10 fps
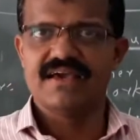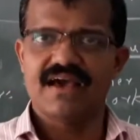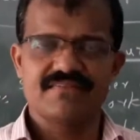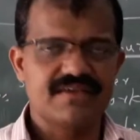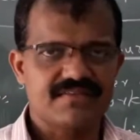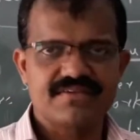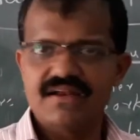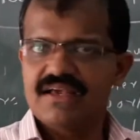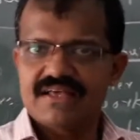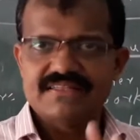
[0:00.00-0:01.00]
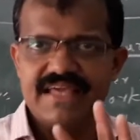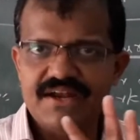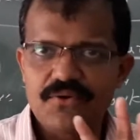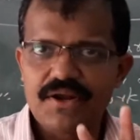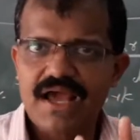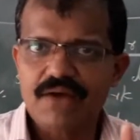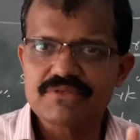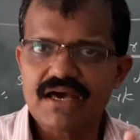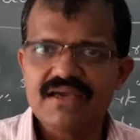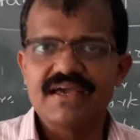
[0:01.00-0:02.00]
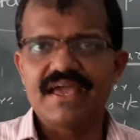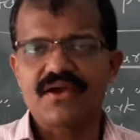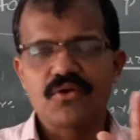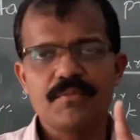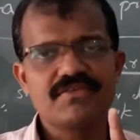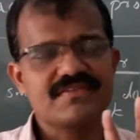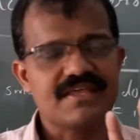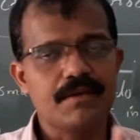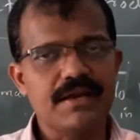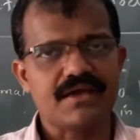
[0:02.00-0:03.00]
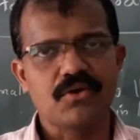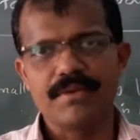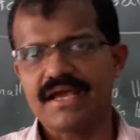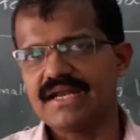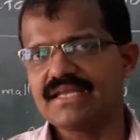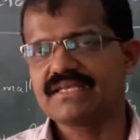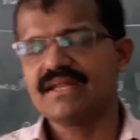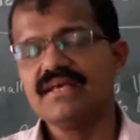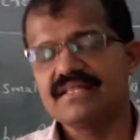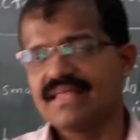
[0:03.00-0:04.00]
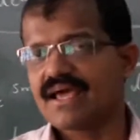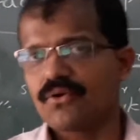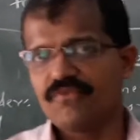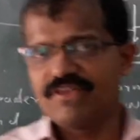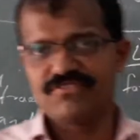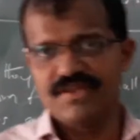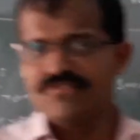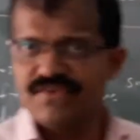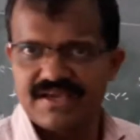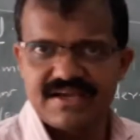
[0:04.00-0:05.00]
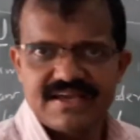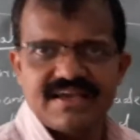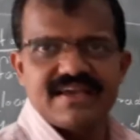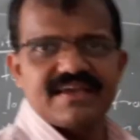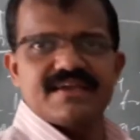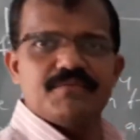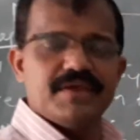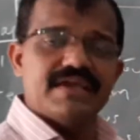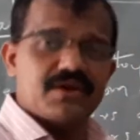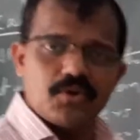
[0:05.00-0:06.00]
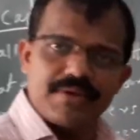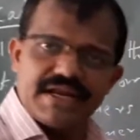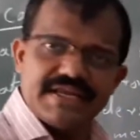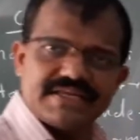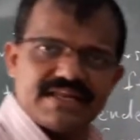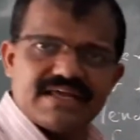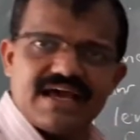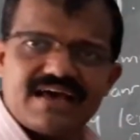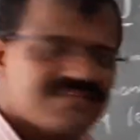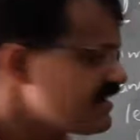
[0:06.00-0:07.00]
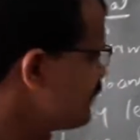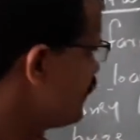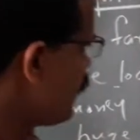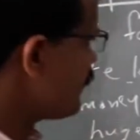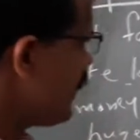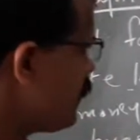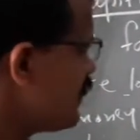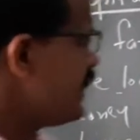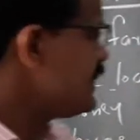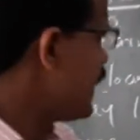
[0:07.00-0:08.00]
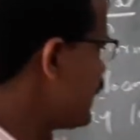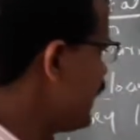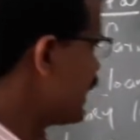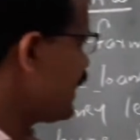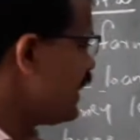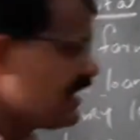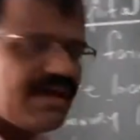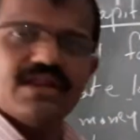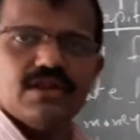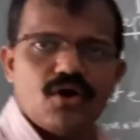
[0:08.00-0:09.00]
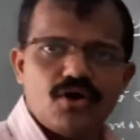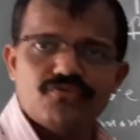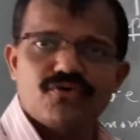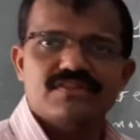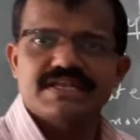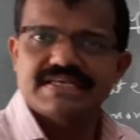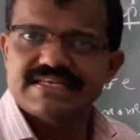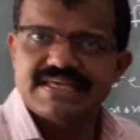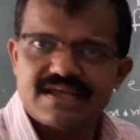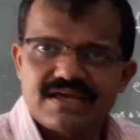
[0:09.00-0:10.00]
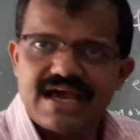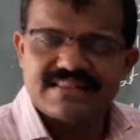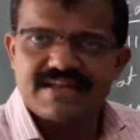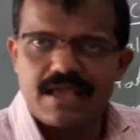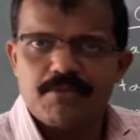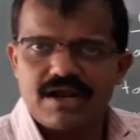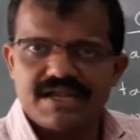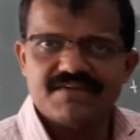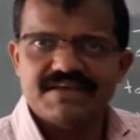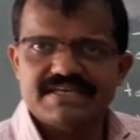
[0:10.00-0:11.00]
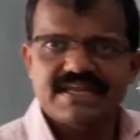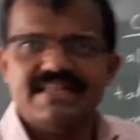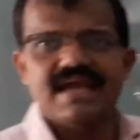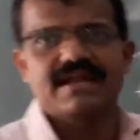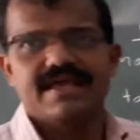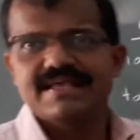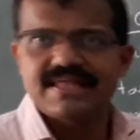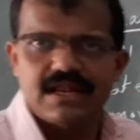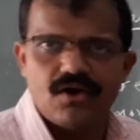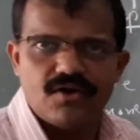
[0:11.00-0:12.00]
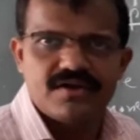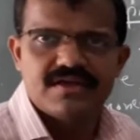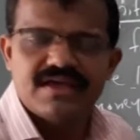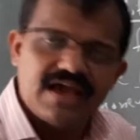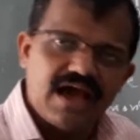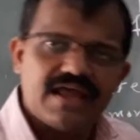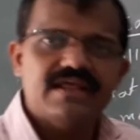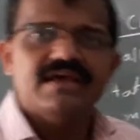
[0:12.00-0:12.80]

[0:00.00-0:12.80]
As a result, they don't have the stable economic condition. They are always very weak economic condition. As a result, what they are doing, they are taking a loan for the next year. At the time of cultivation, they are taking the loan, and